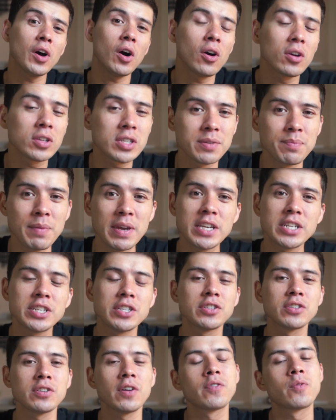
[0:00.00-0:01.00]
the
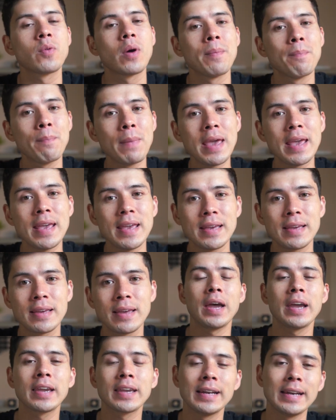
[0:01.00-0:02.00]
automation software
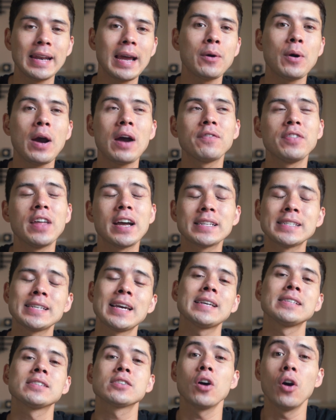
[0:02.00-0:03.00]
Make, I can now have that
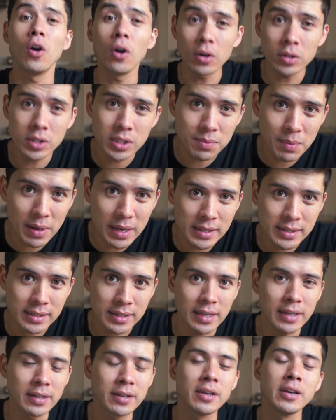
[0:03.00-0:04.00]
task
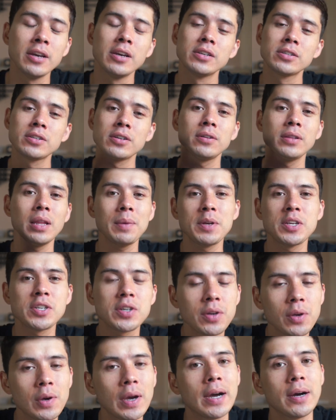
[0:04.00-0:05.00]
automated. So let me
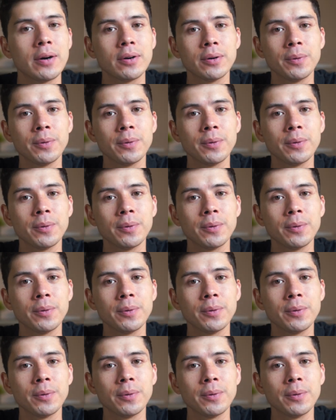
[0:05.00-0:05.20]
show you how.